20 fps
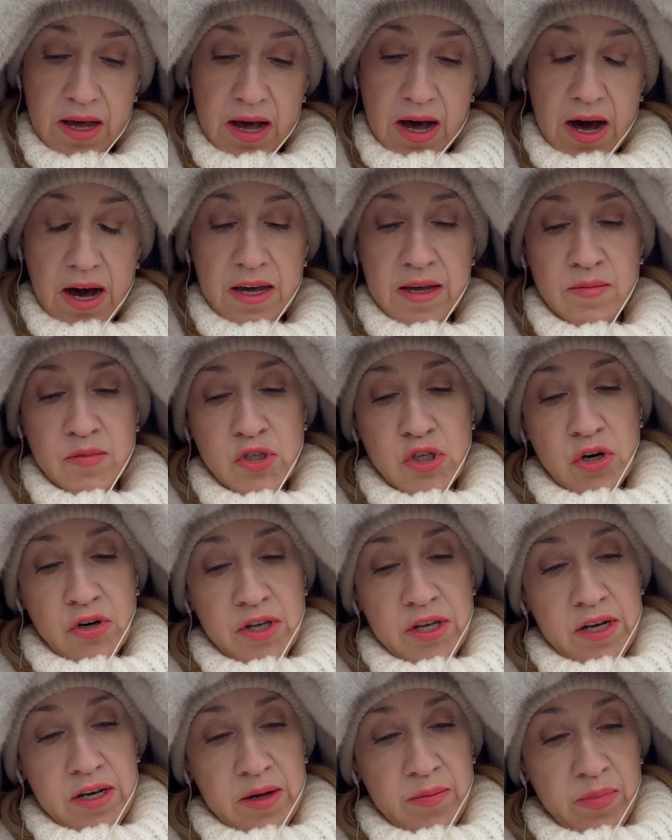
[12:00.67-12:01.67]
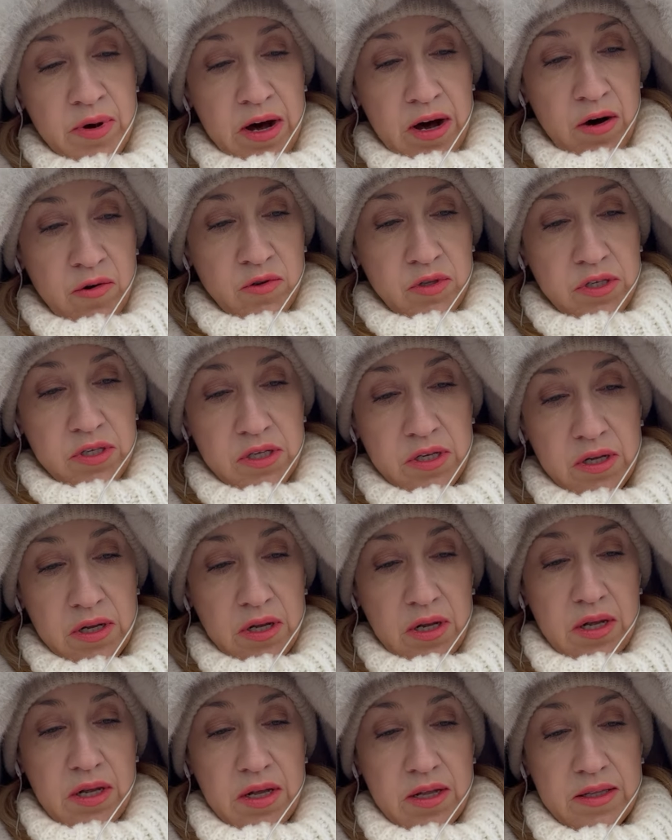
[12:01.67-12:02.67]
I am talking about
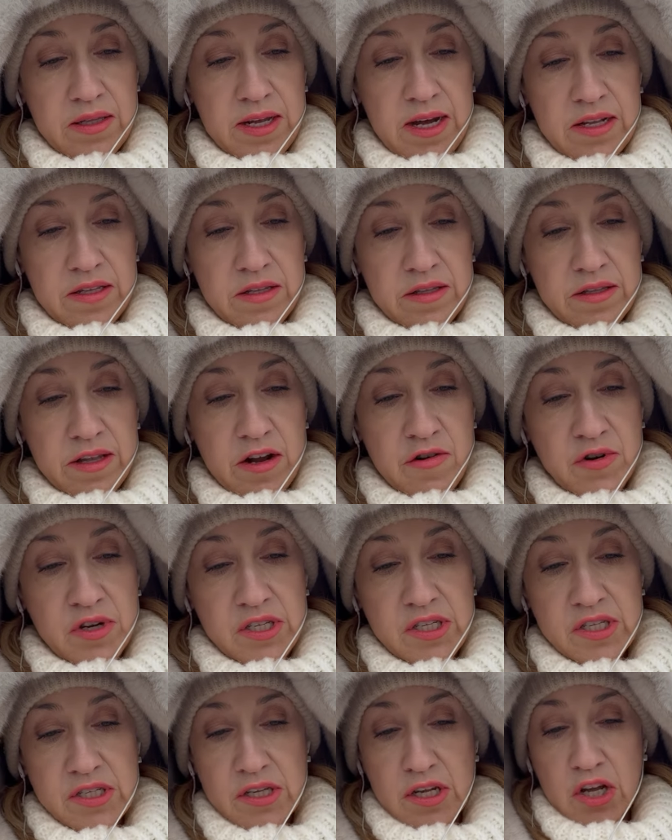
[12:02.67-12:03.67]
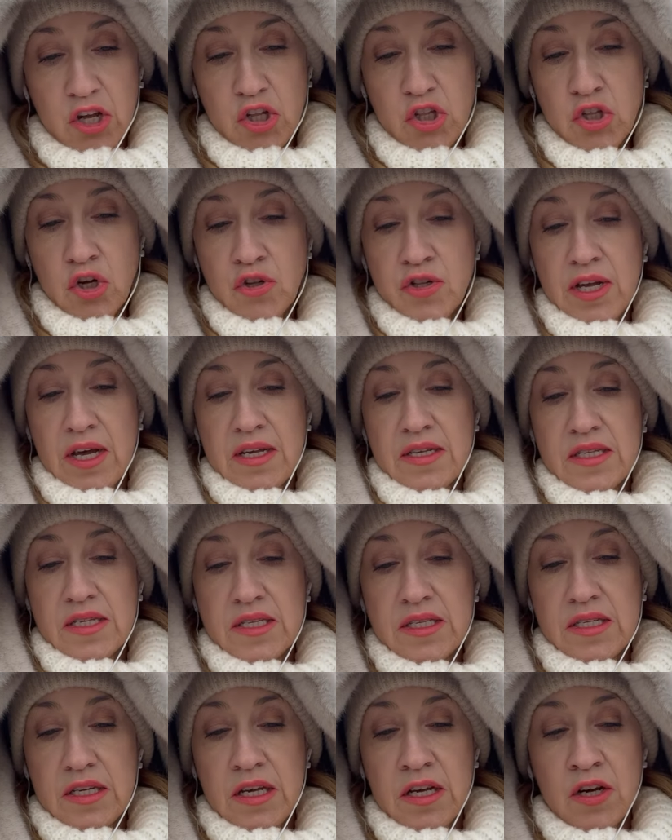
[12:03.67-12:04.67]
that there is not a
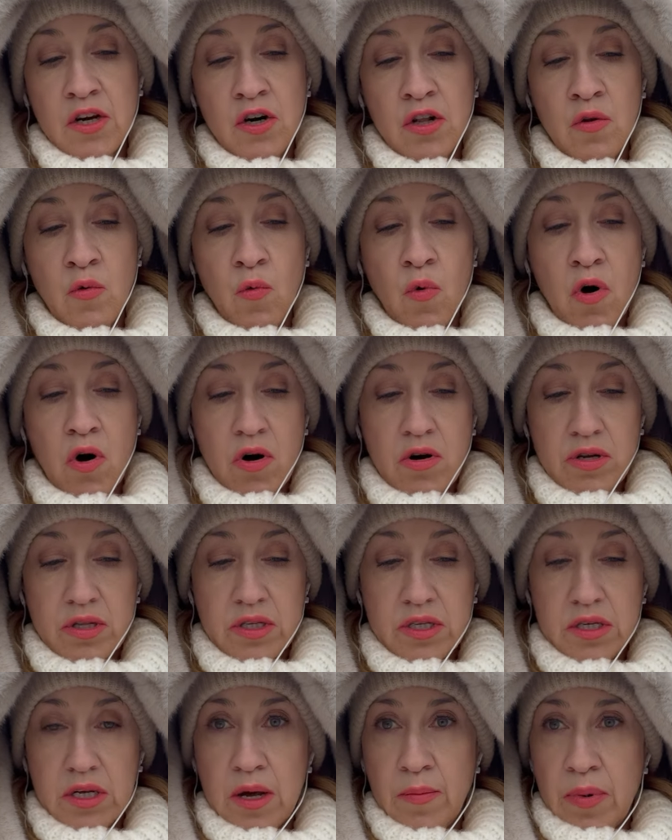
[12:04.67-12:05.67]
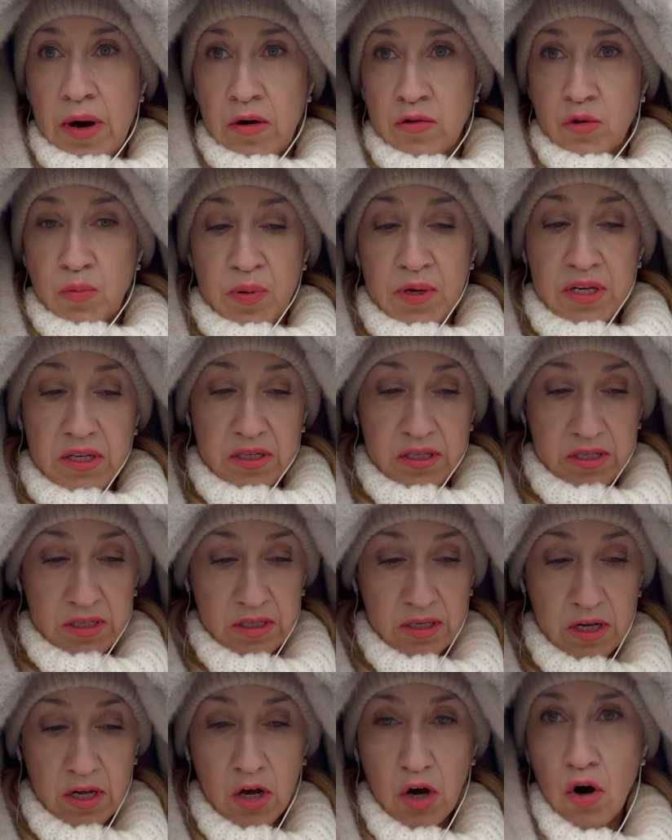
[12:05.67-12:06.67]
single word about
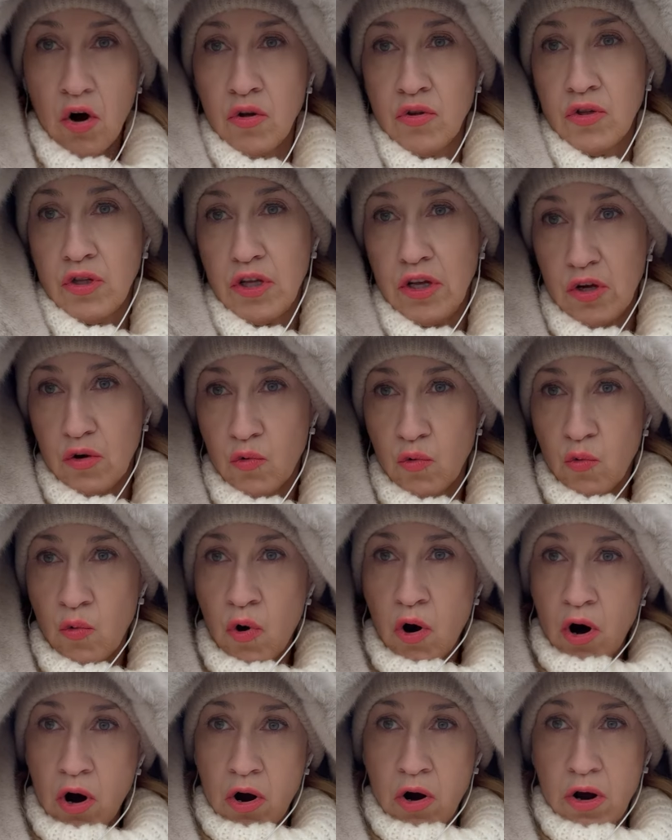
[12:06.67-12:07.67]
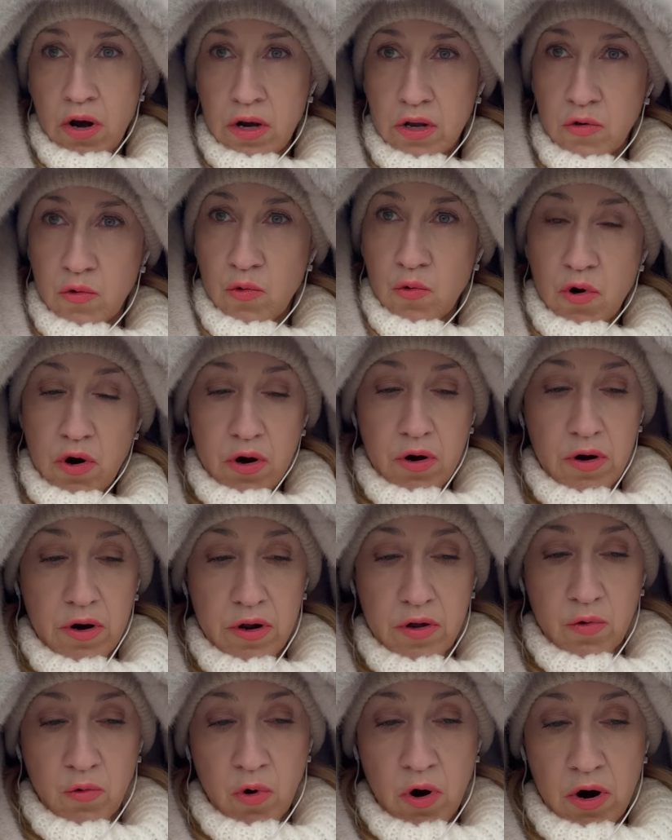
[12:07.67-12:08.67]
peace, only war,
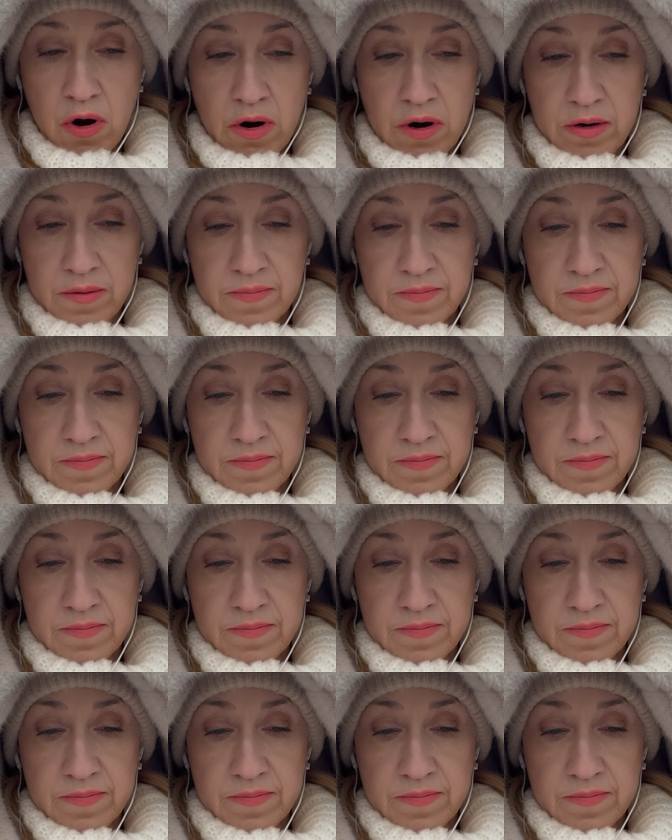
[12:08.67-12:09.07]
war, war.